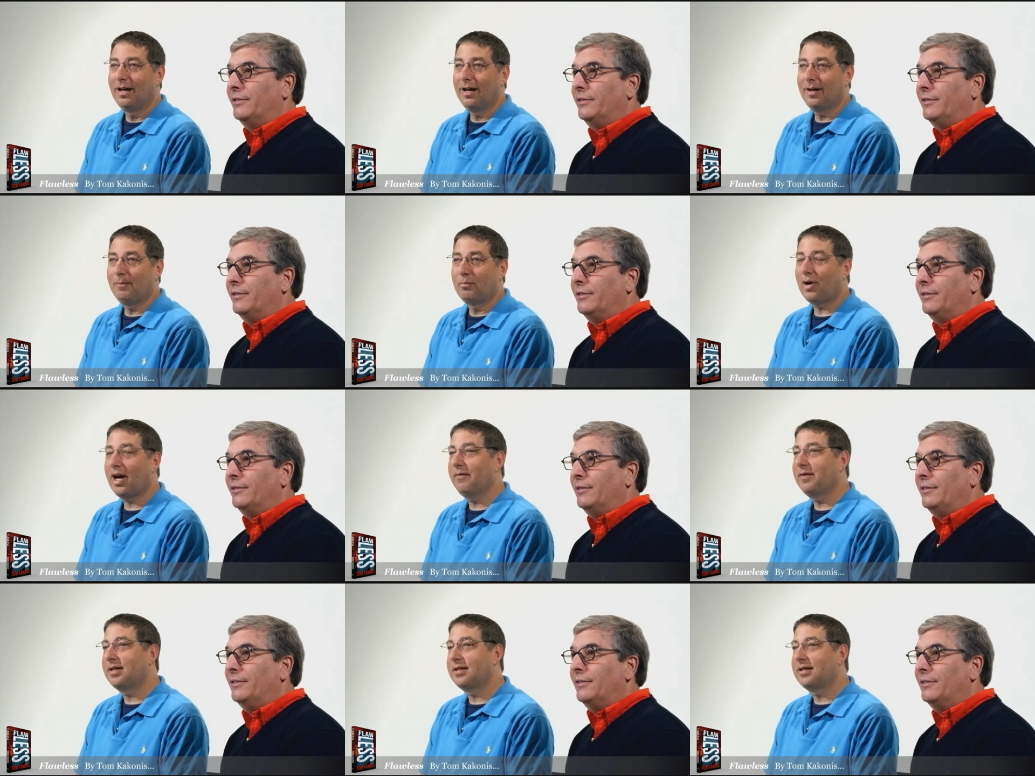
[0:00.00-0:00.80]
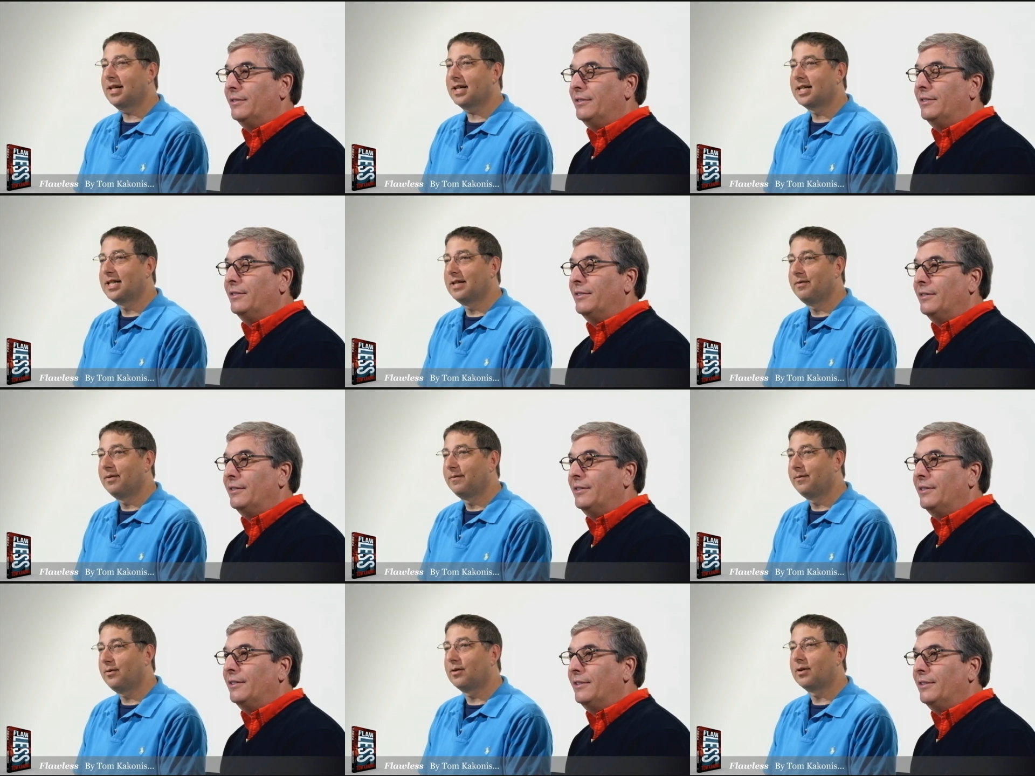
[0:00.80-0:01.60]
Speaker 1: A private detective
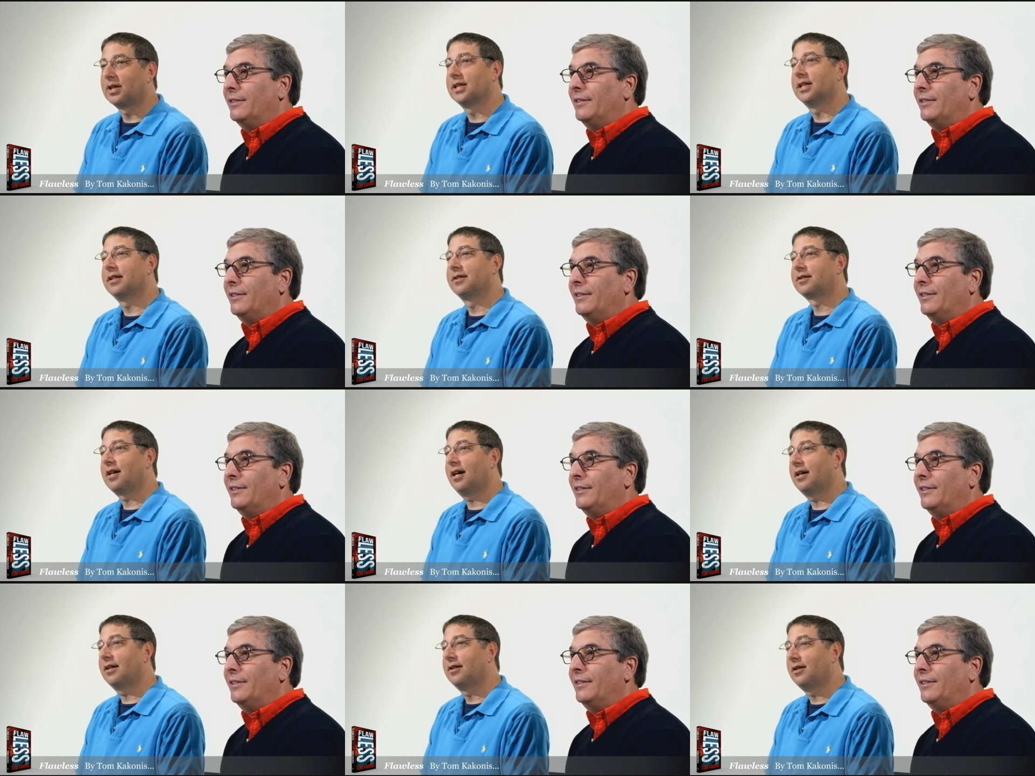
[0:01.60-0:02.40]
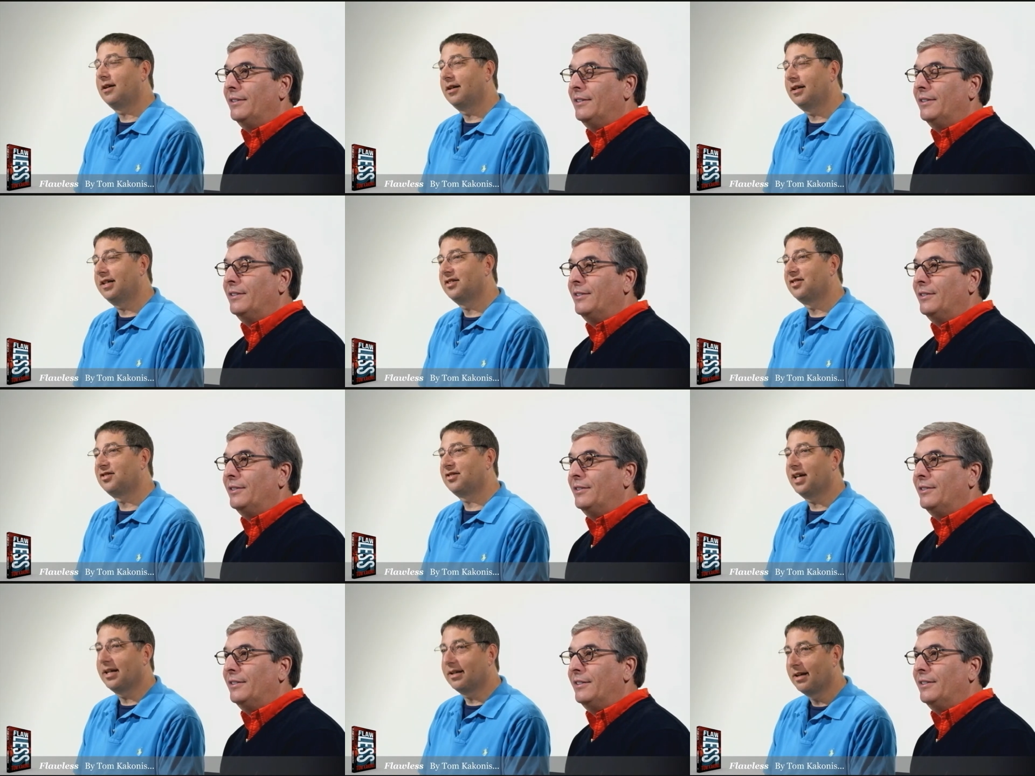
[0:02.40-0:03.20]
in Florida has gotten on his
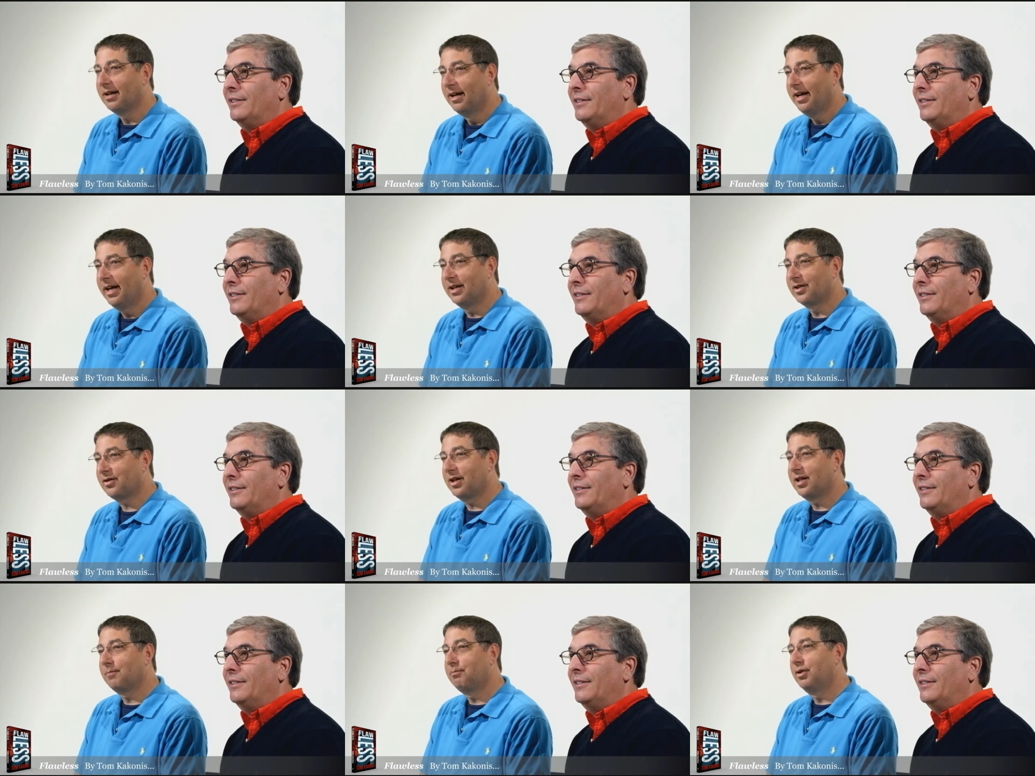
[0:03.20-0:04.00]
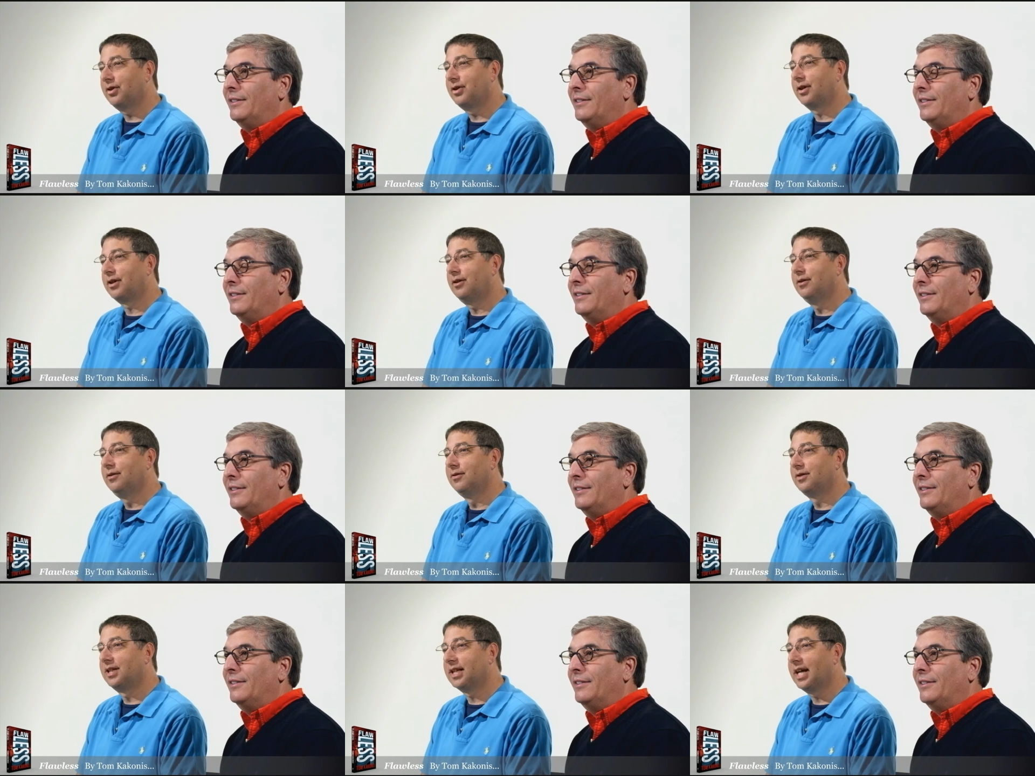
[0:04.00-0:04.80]
scent and is starting to put the
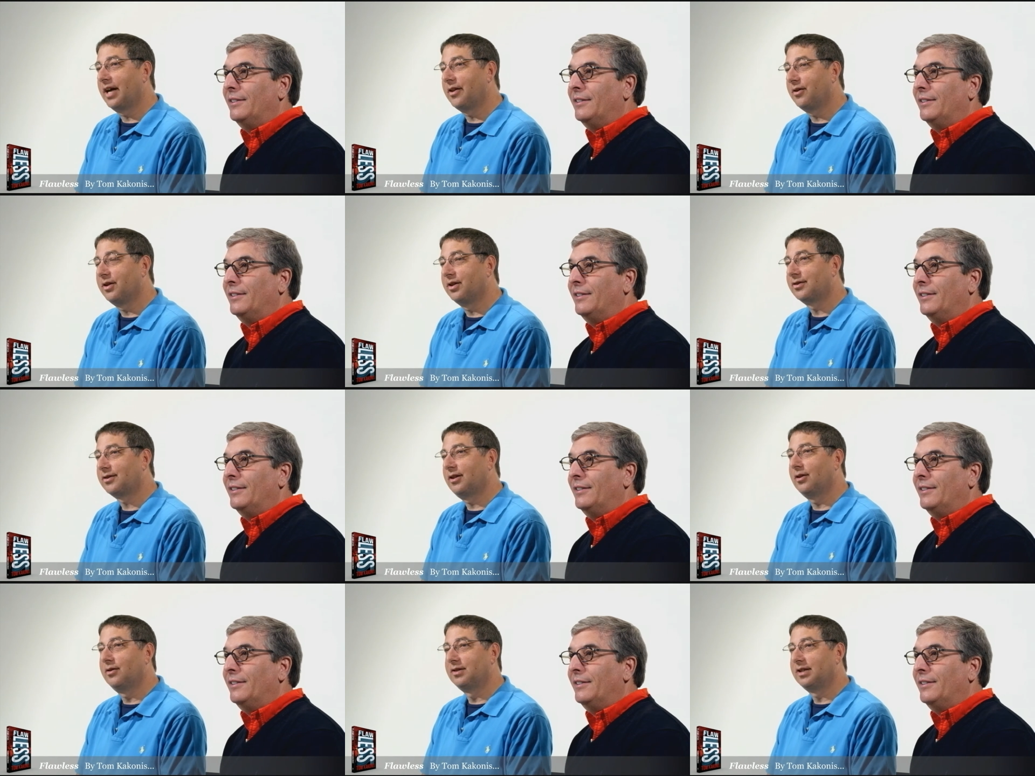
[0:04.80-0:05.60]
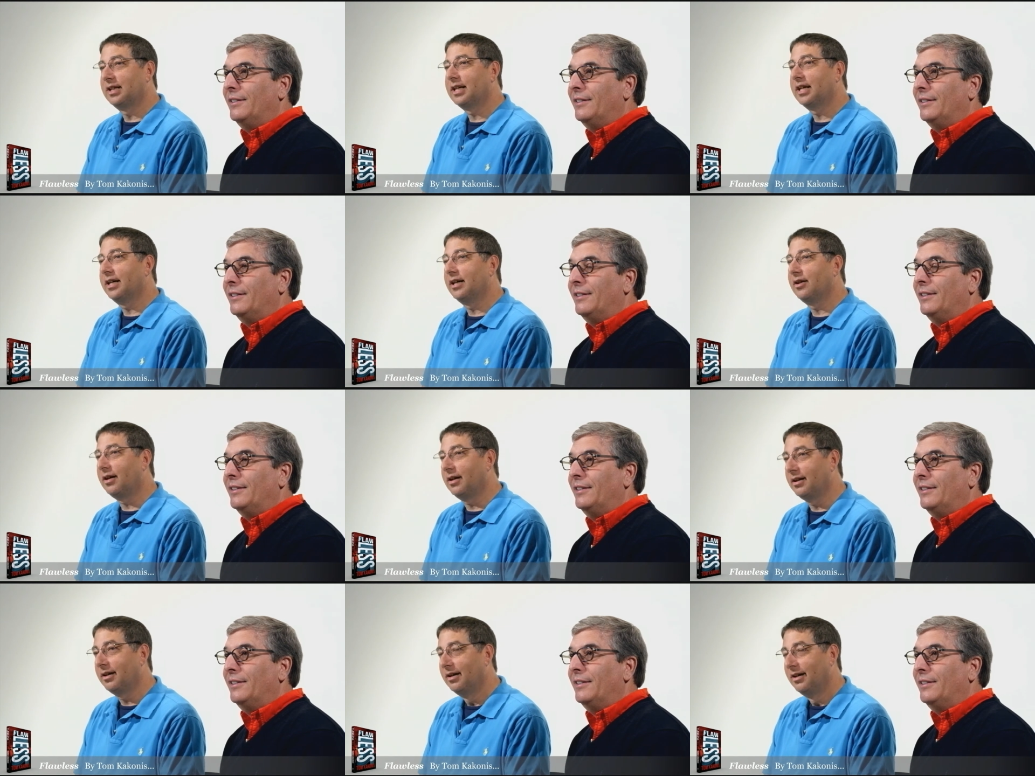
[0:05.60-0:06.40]
clues together and is closing in
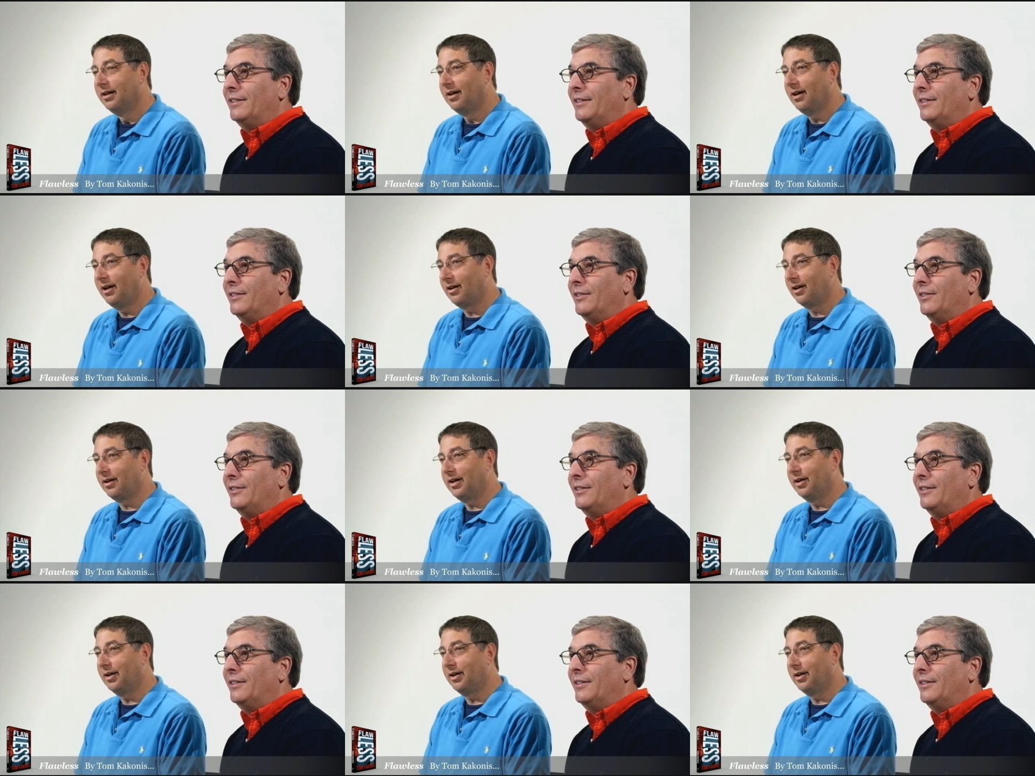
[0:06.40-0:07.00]
on, on our